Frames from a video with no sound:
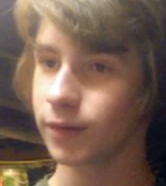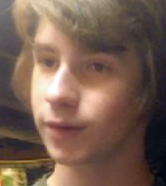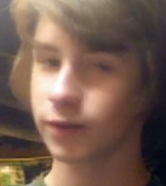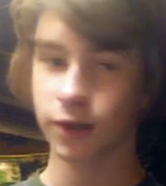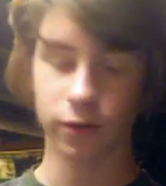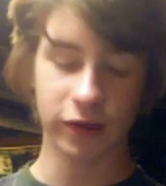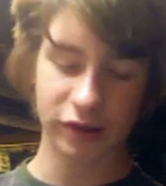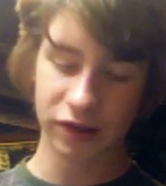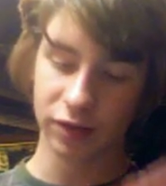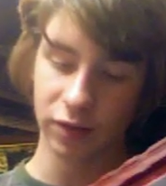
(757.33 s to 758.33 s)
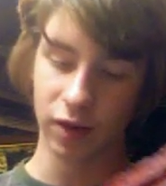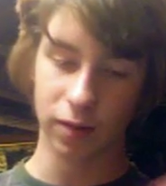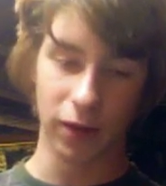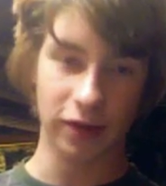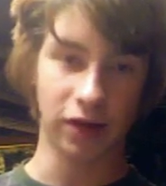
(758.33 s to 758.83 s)
So this is
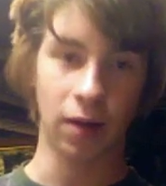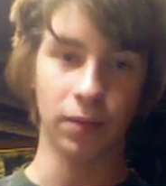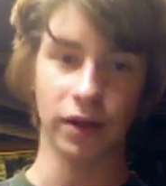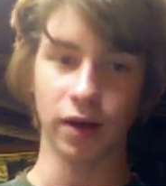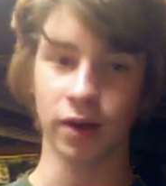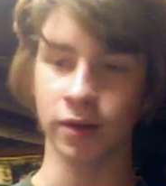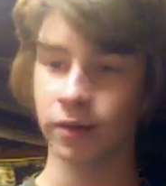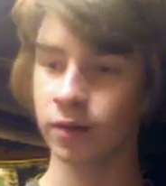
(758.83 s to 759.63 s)
my zombie gun.